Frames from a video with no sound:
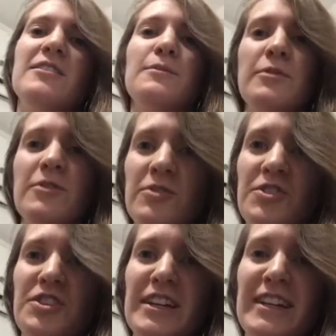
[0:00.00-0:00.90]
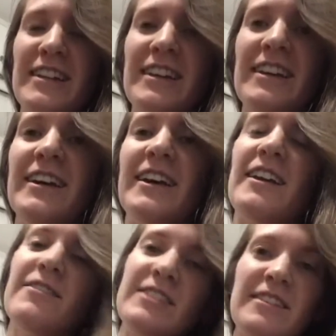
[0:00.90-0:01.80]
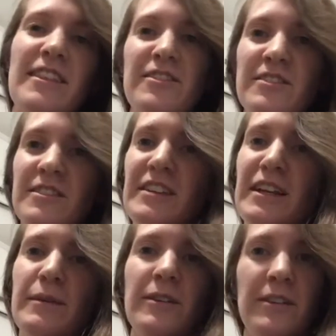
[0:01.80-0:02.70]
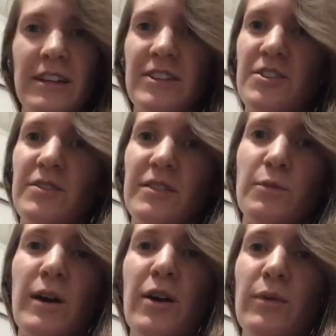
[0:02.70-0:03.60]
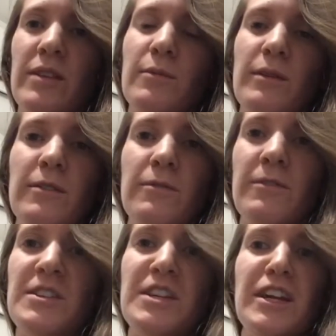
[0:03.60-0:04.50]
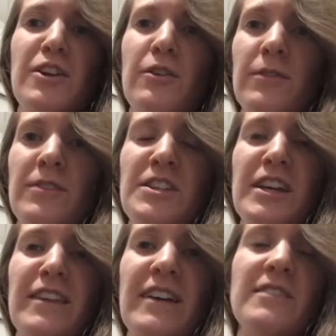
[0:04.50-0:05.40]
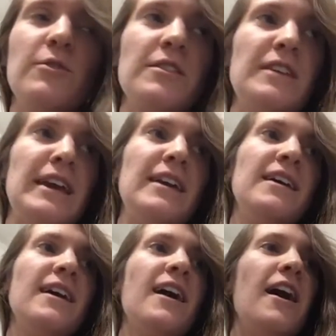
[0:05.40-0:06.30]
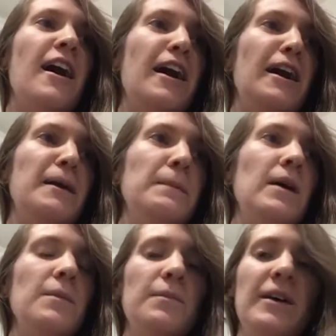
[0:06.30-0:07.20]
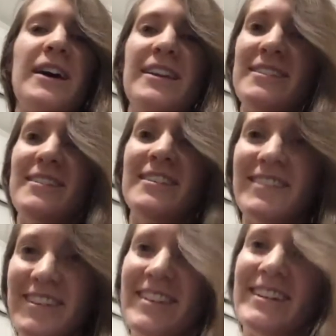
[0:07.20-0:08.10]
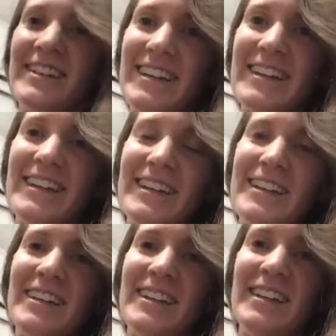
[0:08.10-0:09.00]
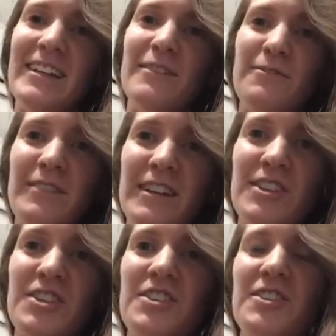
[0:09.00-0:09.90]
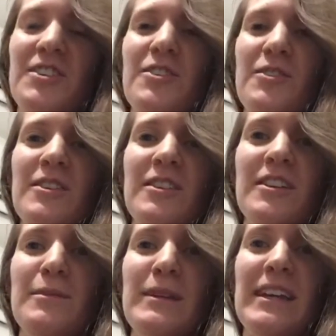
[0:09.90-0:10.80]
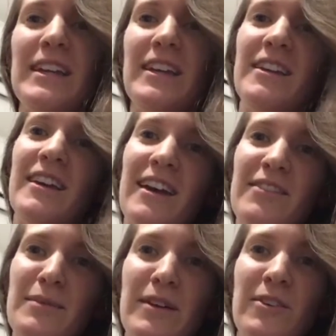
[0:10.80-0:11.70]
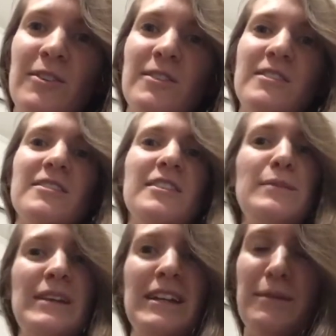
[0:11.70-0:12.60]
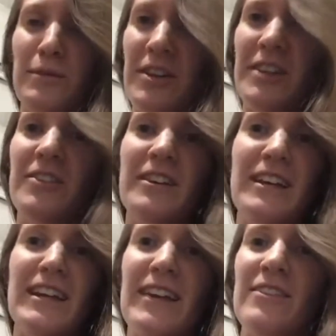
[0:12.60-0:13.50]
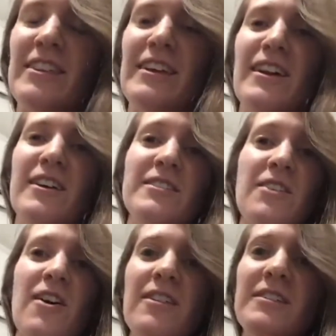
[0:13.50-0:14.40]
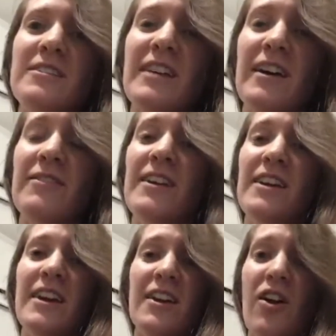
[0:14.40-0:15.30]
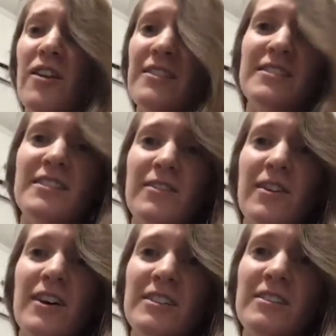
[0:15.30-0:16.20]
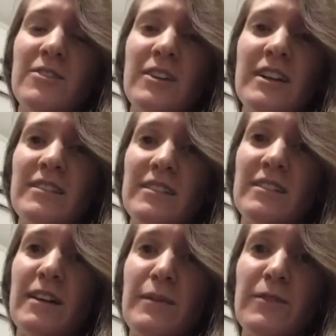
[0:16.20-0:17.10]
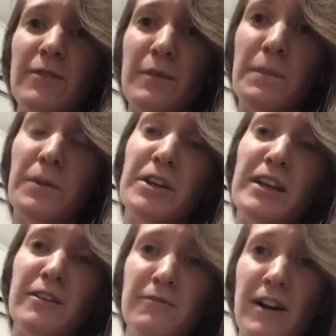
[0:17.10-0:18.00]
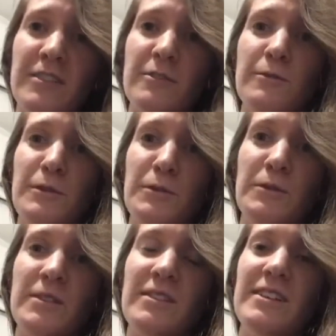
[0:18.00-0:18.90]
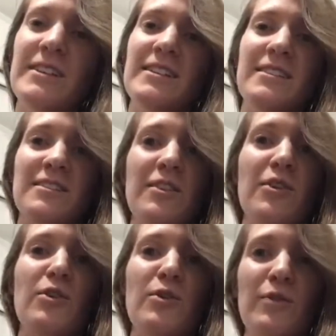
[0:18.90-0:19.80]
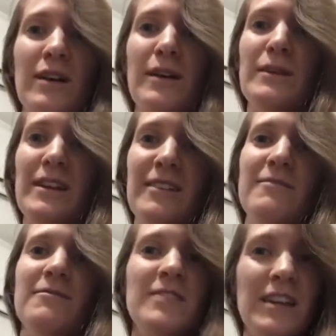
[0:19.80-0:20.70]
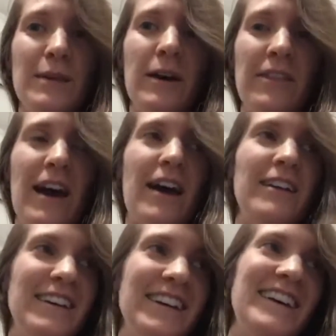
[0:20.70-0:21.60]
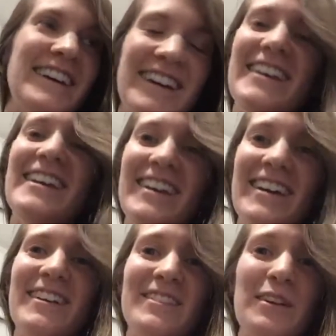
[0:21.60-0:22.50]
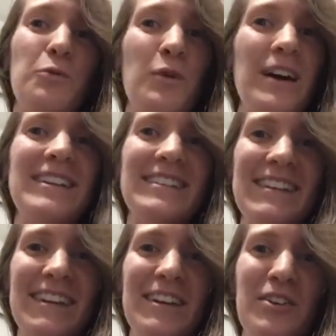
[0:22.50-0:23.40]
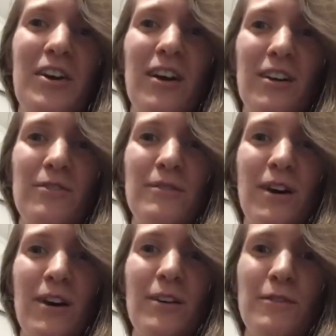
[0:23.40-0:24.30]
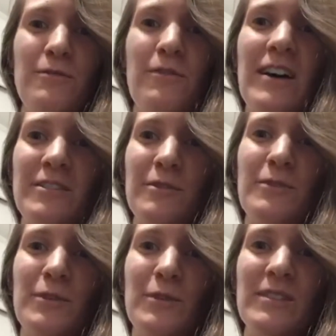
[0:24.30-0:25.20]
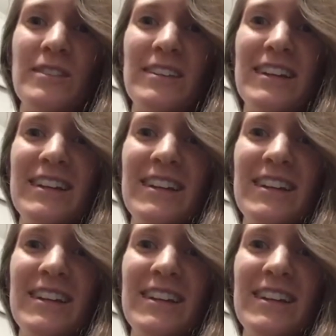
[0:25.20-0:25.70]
the pollution, and obviously then there's sustainability issues as well with, with fishing and overfishing and that sort of thing. Um, but eating, eating fish, you know, you're going to be getting heavy metals, you're going to be getting mercury and everything else, all this stuff. And all this stuff, honestly, you guys, this is coming from the burning of fossil fuels. So, I mean, think about that. It's like, what is in our, our fossil fuels?